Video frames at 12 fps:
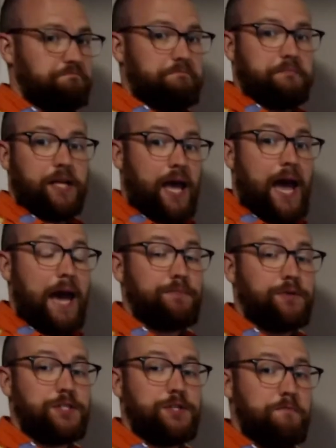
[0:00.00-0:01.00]

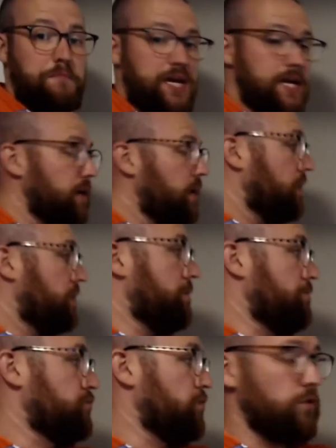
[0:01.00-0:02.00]
Happens to be the
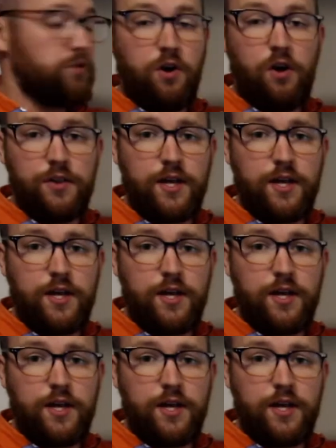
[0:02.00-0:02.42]
protocol